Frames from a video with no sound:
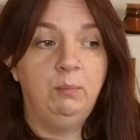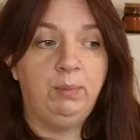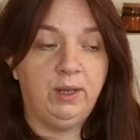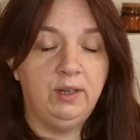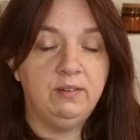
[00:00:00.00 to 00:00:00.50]

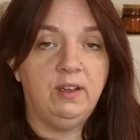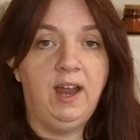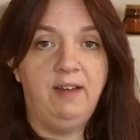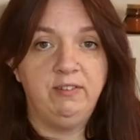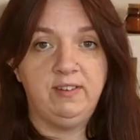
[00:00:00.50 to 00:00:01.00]
But I
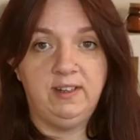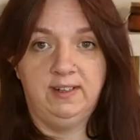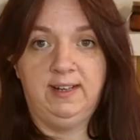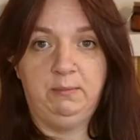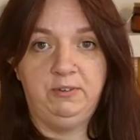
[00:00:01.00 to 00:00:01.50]
haven't seen
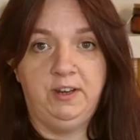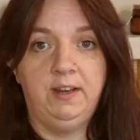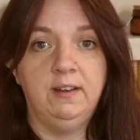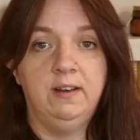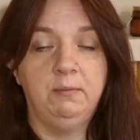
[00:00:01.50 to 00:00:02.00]
a
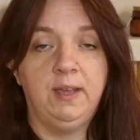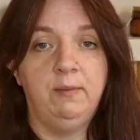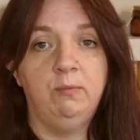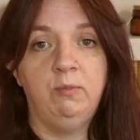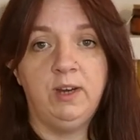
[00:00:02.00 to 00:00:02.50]
lampshade and I'm
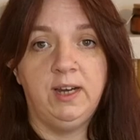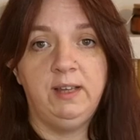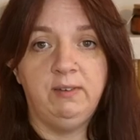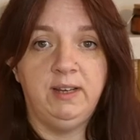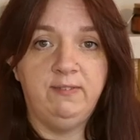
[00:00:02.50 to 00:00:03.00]
getting really,
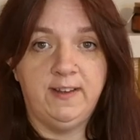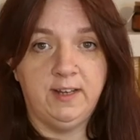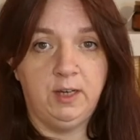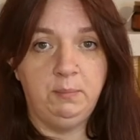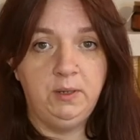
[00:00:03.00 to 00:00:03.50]
really fed
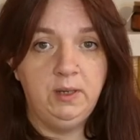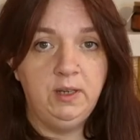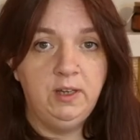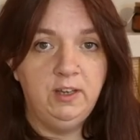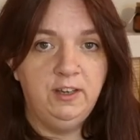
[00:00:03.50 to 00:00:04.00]
up
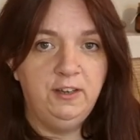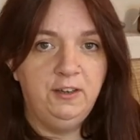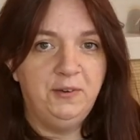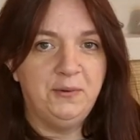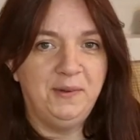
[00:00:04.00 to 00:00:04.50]

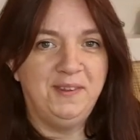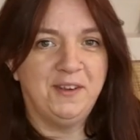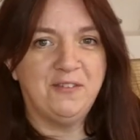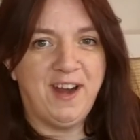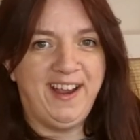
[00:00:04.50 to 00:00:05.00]
with the
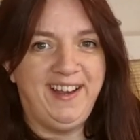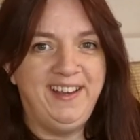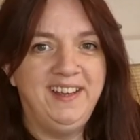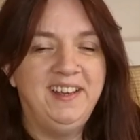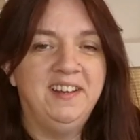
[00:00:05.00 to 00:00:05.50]

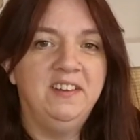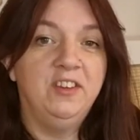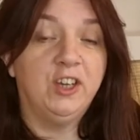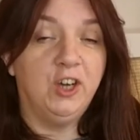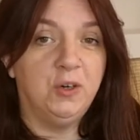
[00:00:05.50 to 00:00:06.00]
grey,
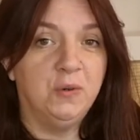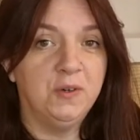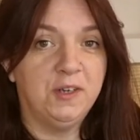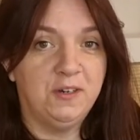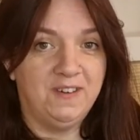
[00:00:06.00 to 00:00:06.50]
the
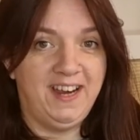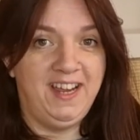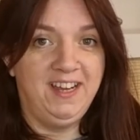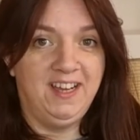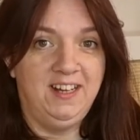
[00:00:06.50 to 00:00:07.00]
colder
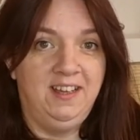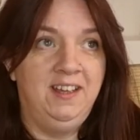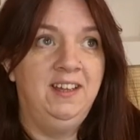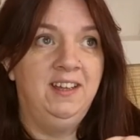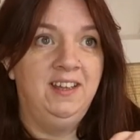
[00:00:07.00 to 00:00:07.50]
grey colour
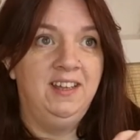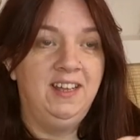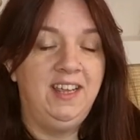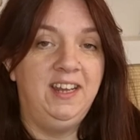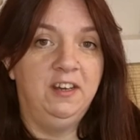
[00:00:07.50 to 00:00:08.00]

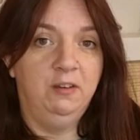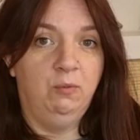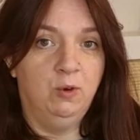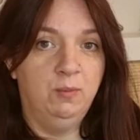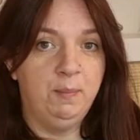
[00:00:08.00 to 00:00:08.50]
in the
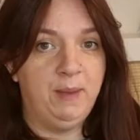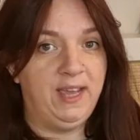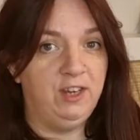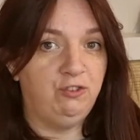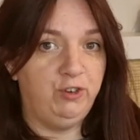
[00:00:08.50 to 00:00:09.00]
warmer
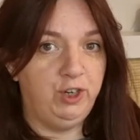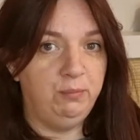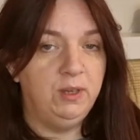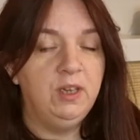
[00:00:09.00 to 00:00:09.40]
beige room.